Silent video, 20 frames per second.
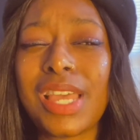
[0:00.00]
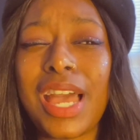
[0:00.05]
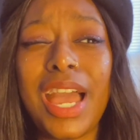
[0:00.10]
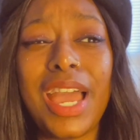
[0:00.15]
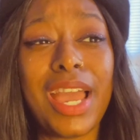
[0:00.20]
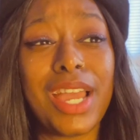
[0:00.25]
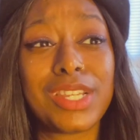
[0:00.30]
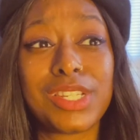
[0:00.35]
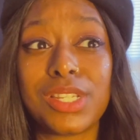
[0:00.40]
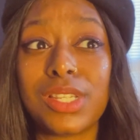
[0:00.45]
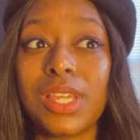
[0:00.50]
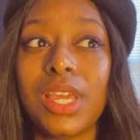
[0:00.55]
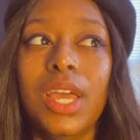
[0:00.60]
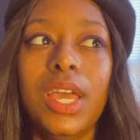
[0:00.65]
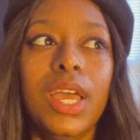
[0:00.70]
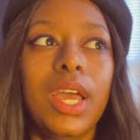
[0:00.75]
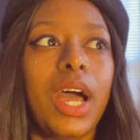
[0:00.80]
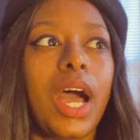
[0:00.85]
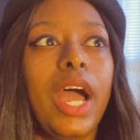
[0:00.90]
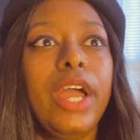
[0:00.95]

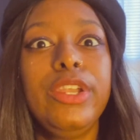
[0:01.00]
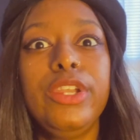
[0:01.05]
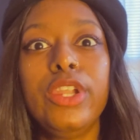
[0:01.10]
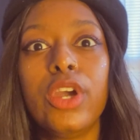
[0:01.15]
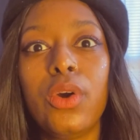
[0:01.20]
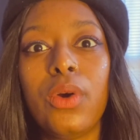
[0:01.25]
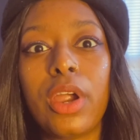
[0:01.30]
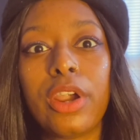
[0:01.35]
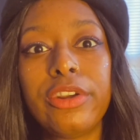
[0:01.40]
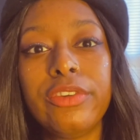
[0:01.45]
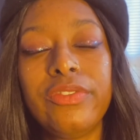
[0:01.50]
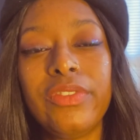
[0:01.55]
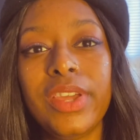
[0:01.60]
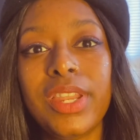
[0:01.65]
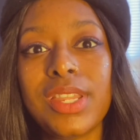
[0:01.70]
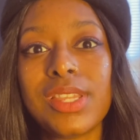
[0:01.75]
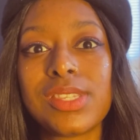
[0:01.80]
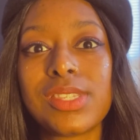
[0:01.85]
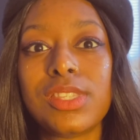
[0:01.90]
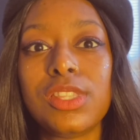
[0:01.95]
I know our event
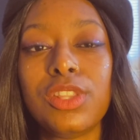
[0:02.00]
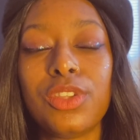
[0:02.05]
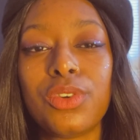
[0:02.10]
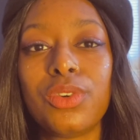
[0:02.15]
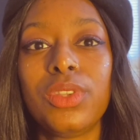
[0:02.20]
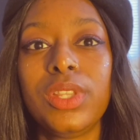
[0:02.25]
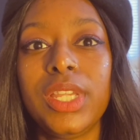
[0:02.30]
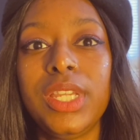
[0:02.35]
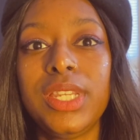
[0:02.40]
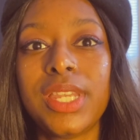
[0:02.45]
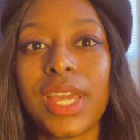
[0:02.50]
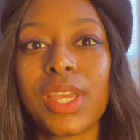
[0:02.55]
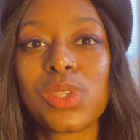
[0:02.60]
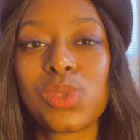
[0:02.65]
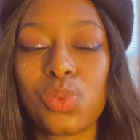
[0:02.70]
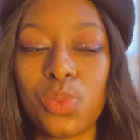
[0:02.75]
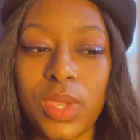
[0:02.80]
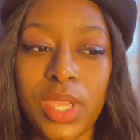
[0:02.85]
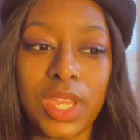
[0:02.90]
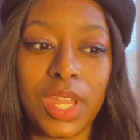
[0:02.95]
is literally next
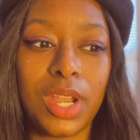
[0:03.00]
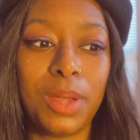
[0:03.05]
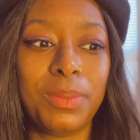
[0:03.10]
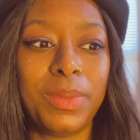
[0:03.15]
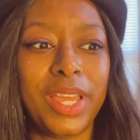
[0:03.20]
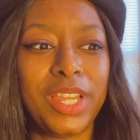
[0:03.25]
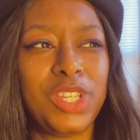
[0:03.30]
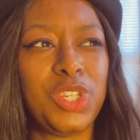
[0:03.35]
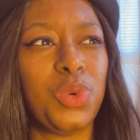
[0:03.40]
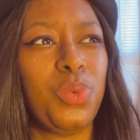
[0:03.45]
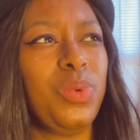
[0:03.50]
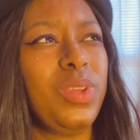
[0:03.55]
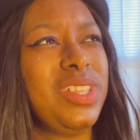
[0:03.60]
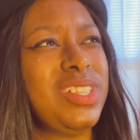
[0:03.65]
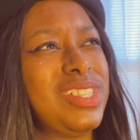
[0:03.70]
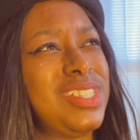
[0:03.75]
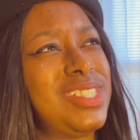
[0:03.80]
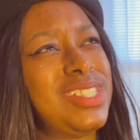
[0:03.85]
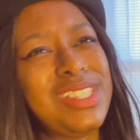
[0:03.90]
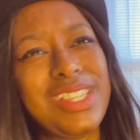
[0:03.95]
week, and I'm like, do we
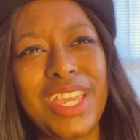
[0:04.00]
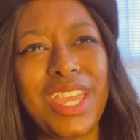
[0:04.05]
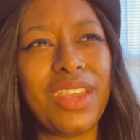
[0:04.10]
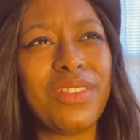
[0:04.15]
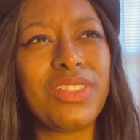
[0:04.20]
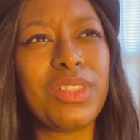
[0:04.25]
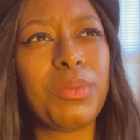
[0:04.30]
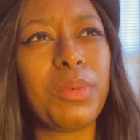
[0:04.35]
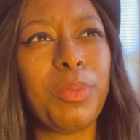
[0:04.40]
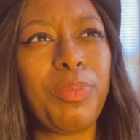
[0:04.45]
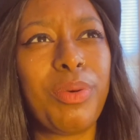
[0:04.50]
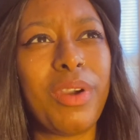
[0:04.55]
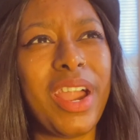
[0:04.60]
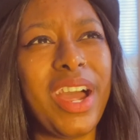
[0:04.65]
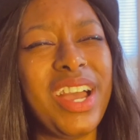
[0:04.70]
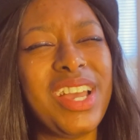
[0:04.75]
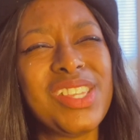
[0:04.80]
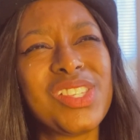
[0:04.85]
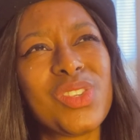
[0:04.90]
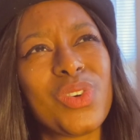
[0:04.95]
give them a prize?